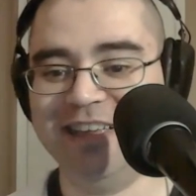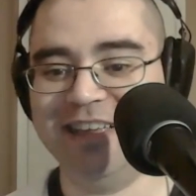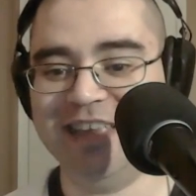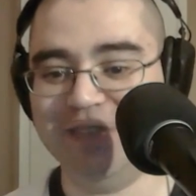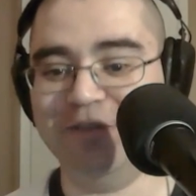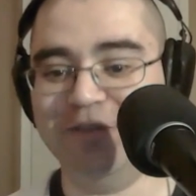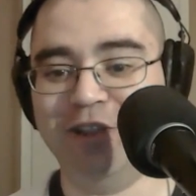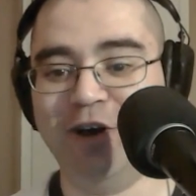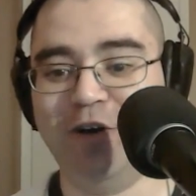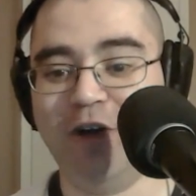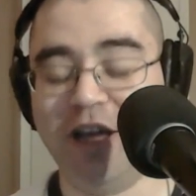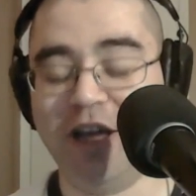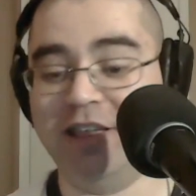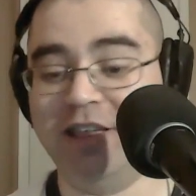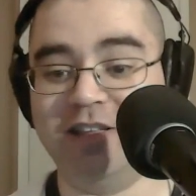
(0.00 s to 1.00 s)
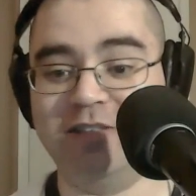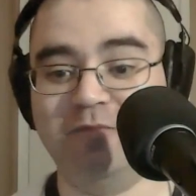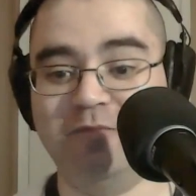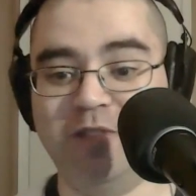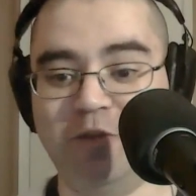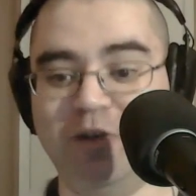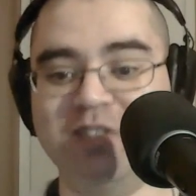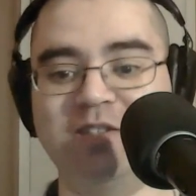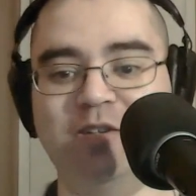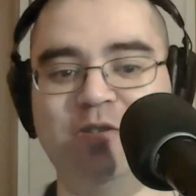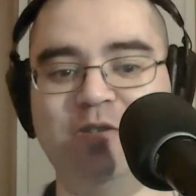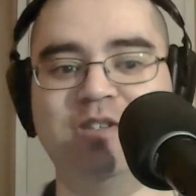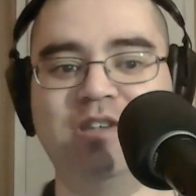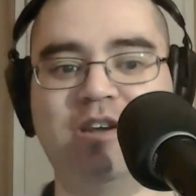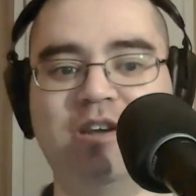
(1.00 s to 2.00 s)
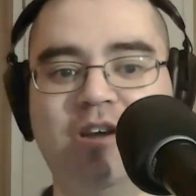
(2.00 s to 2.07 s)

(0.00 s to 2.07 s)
even though I think the rest of the choices I'm going to